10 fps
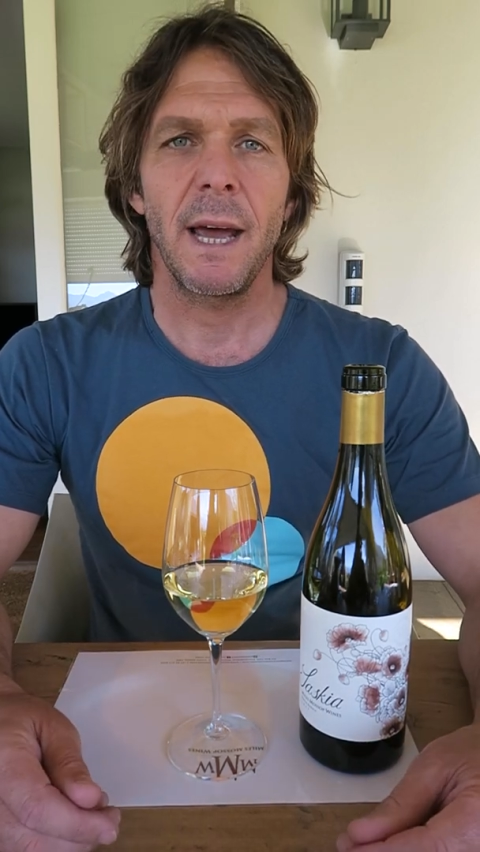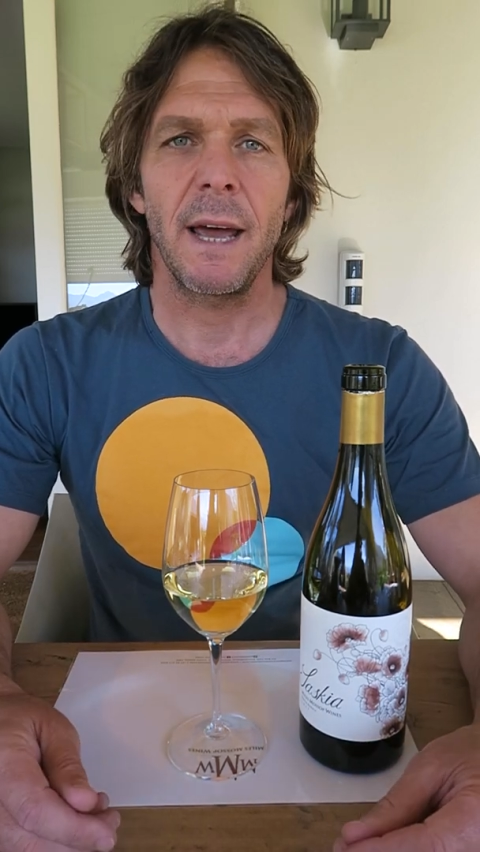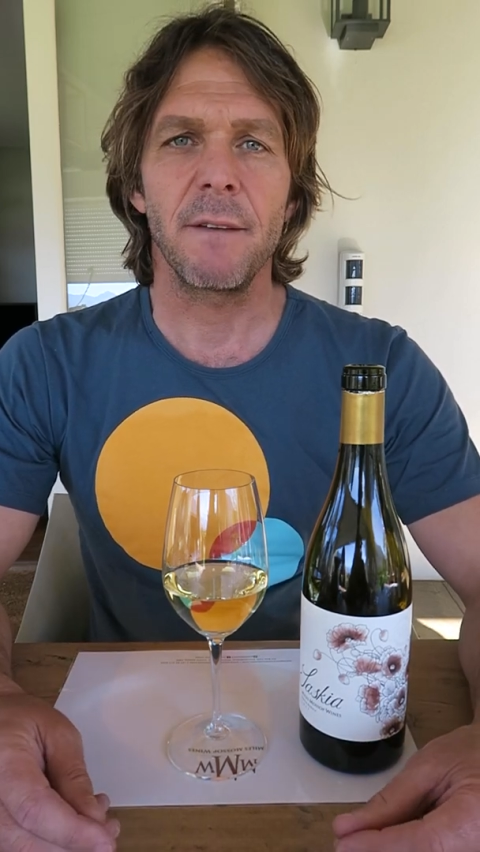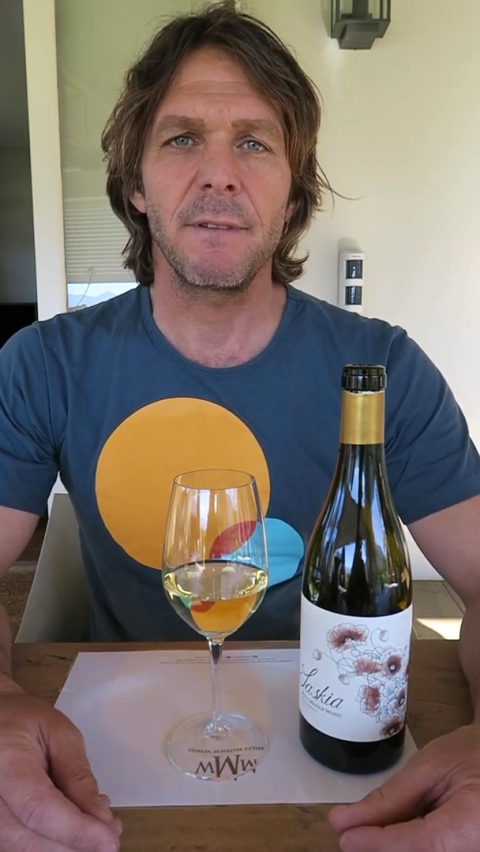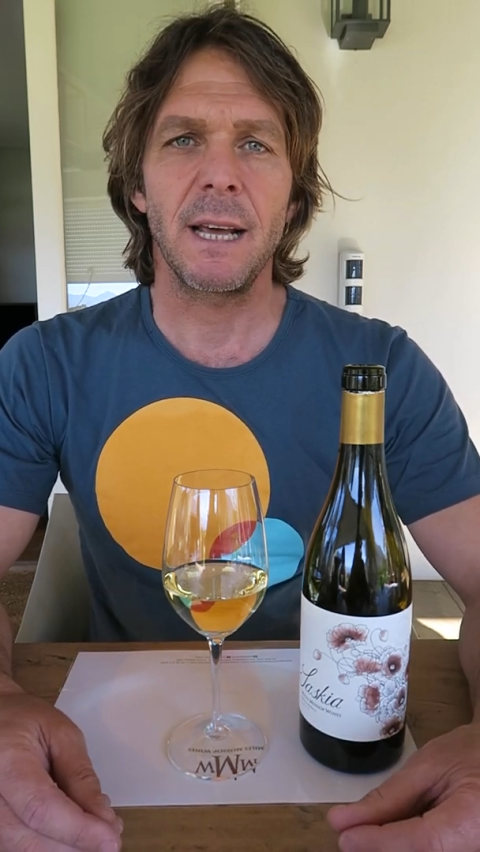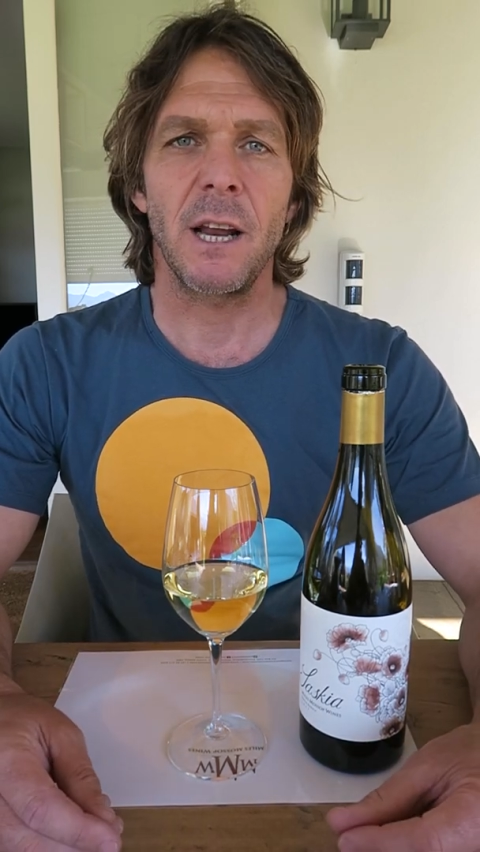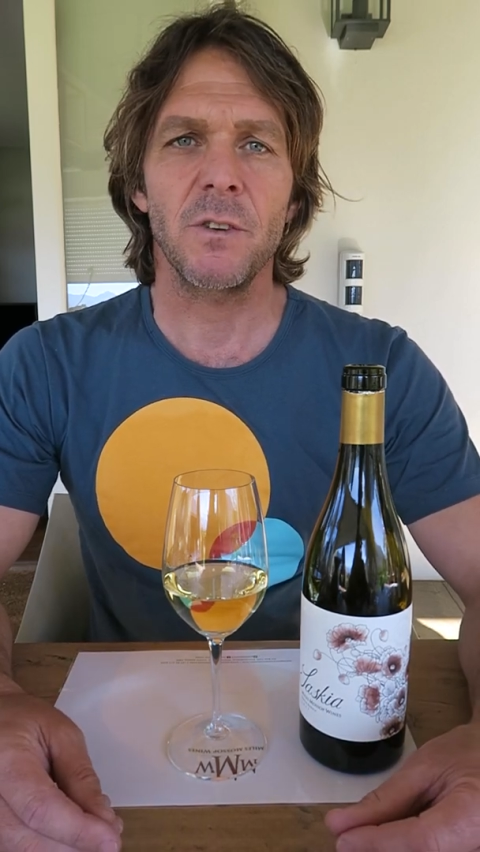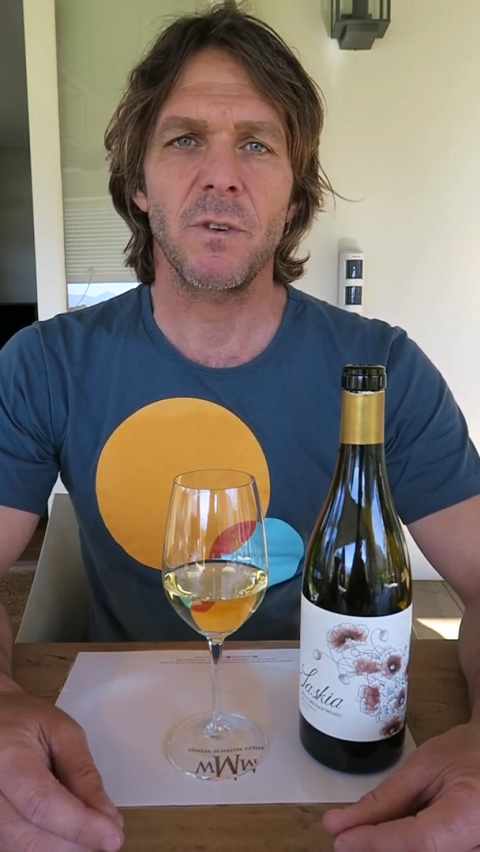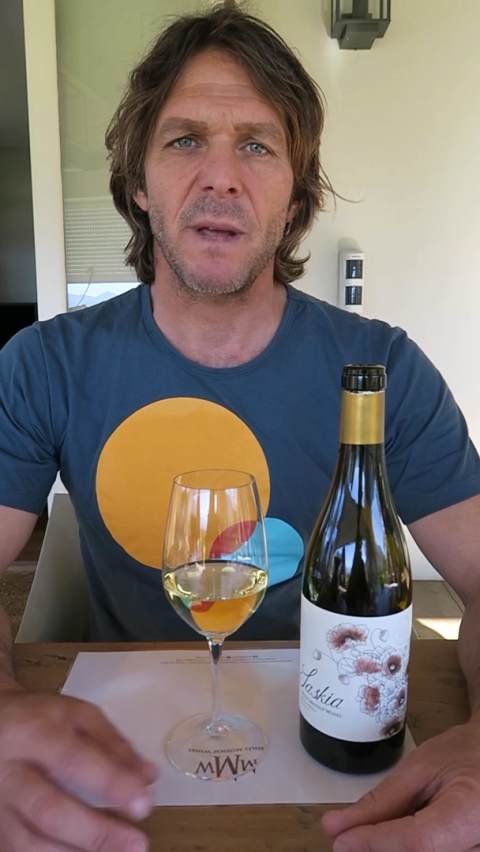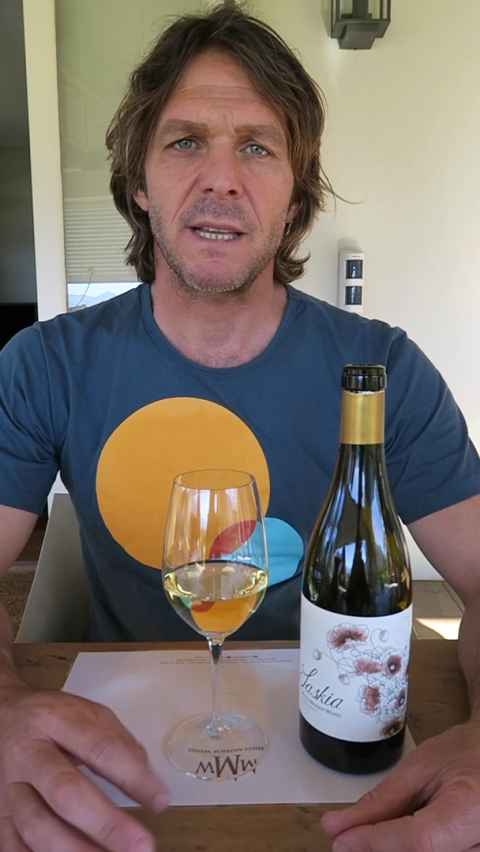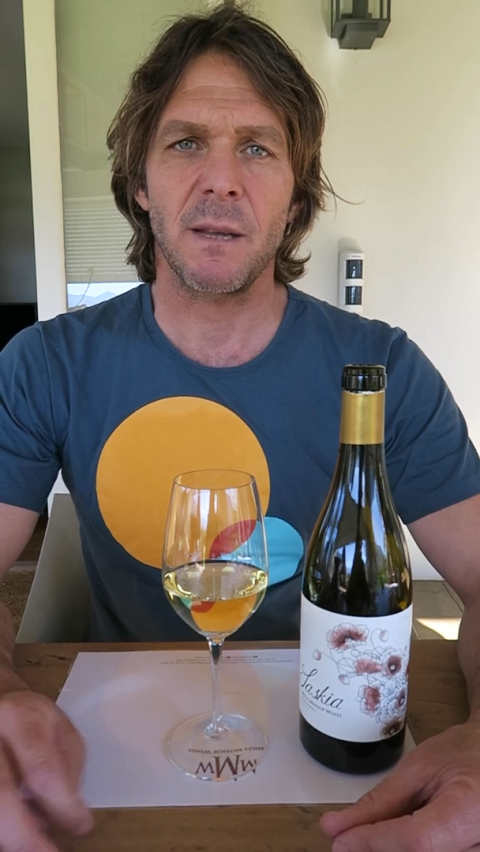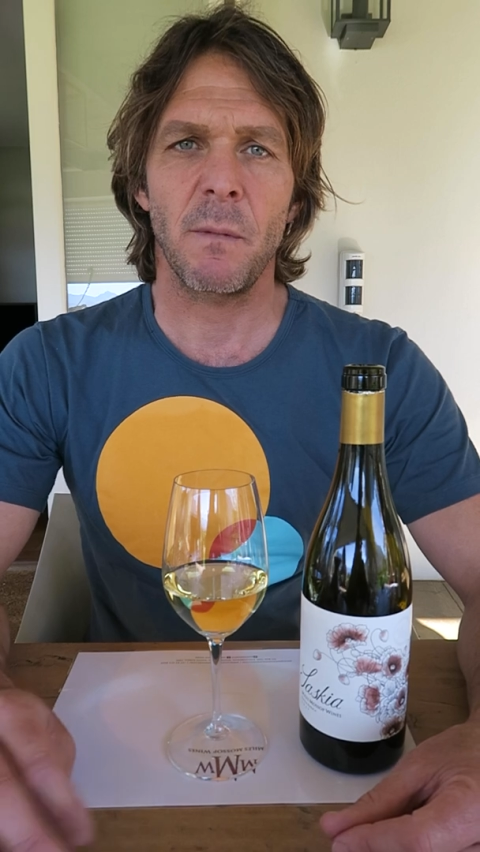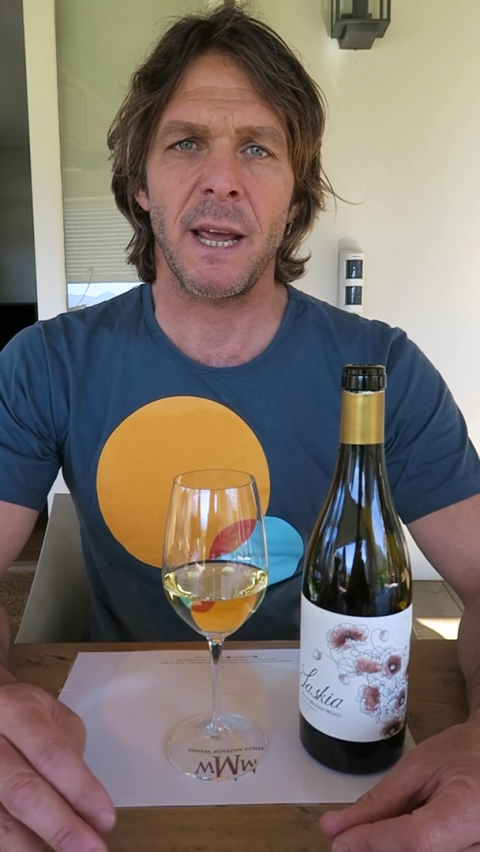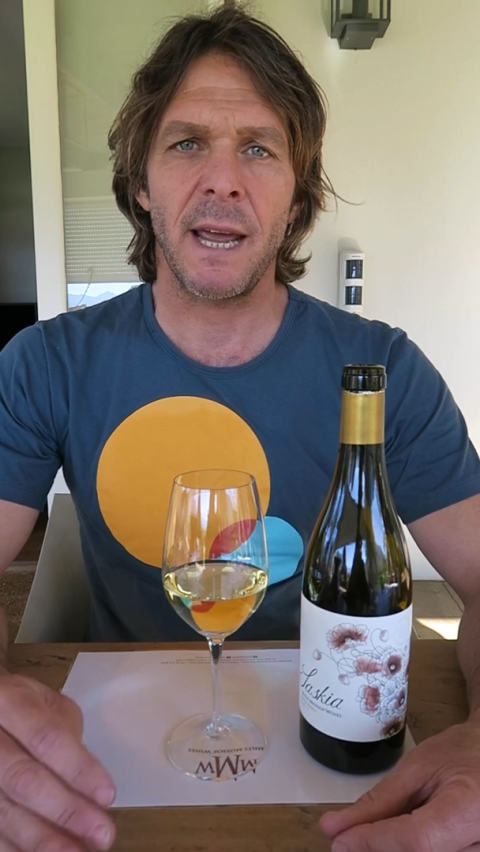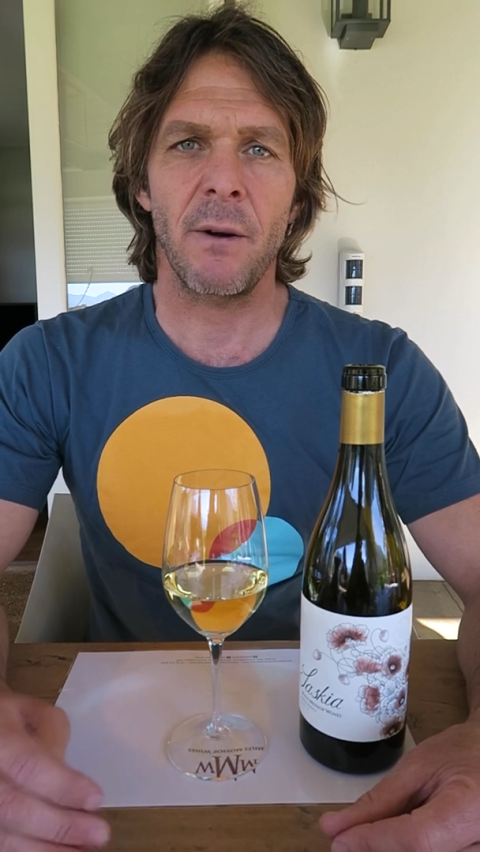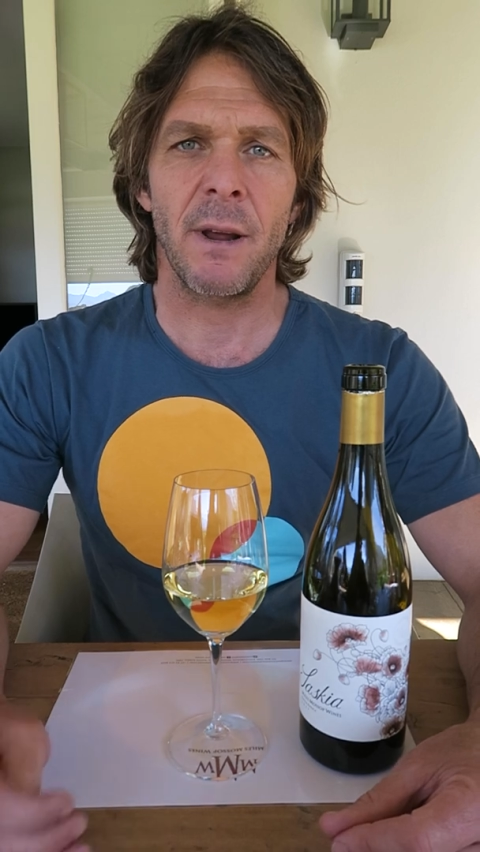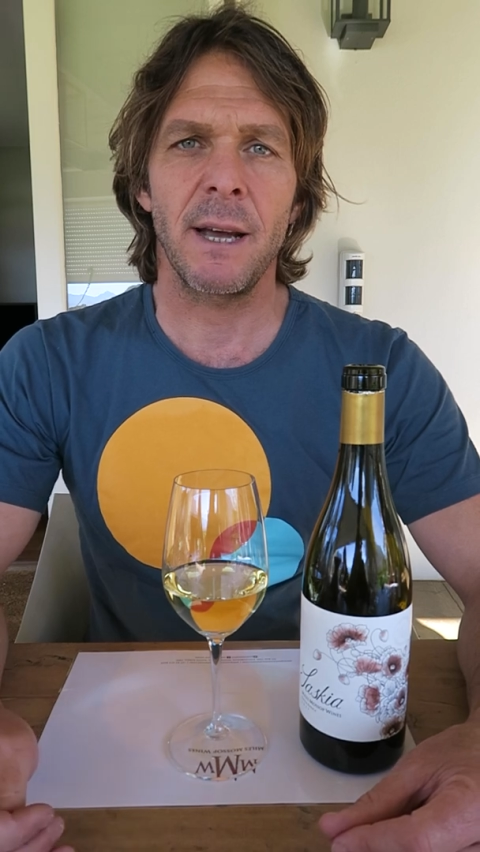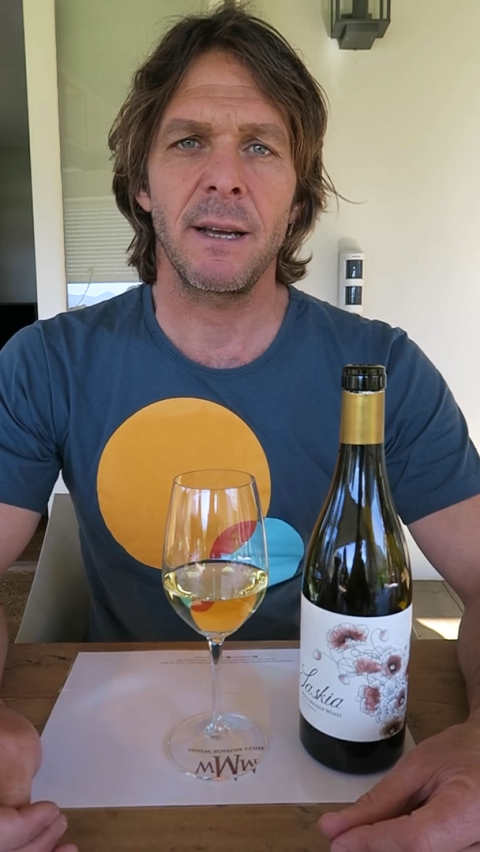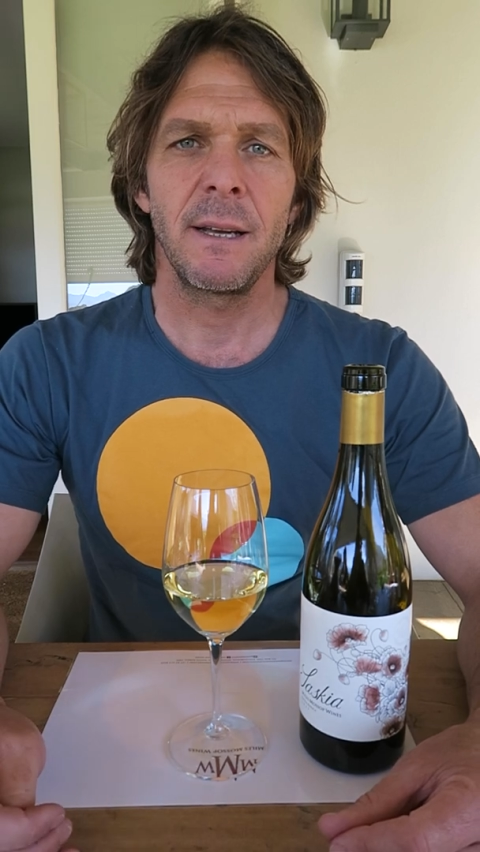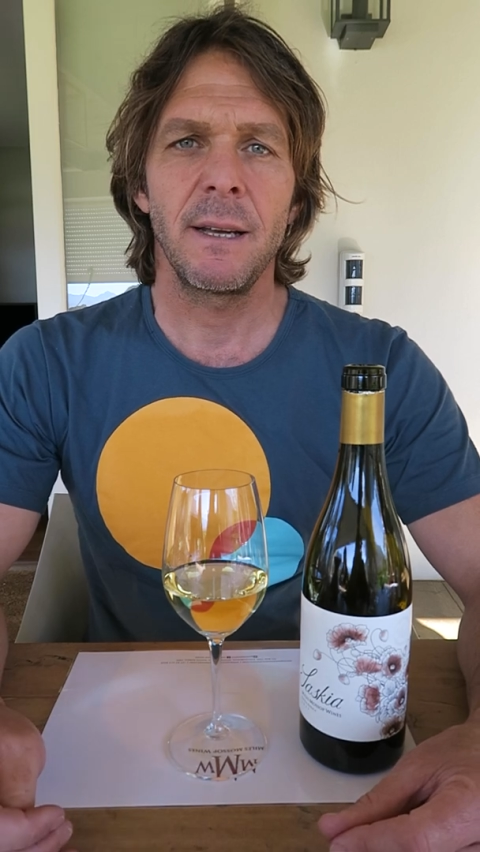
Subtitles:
And the Verdelo is from that similar area,